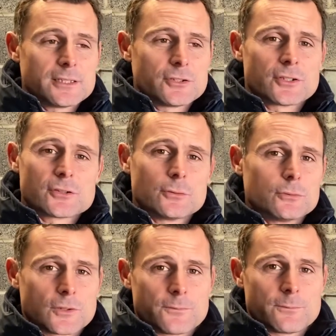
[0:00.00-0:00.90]
just the
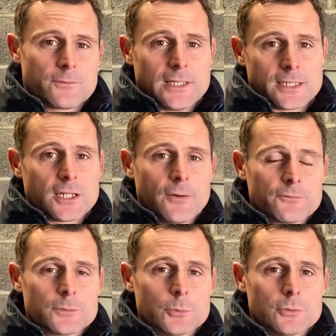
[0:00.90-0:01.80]
horse feeling
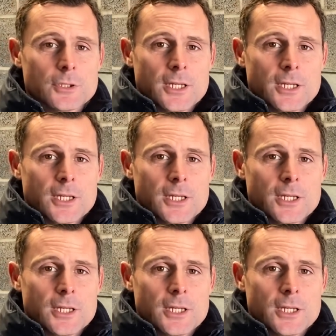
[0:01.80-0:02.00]
comfortable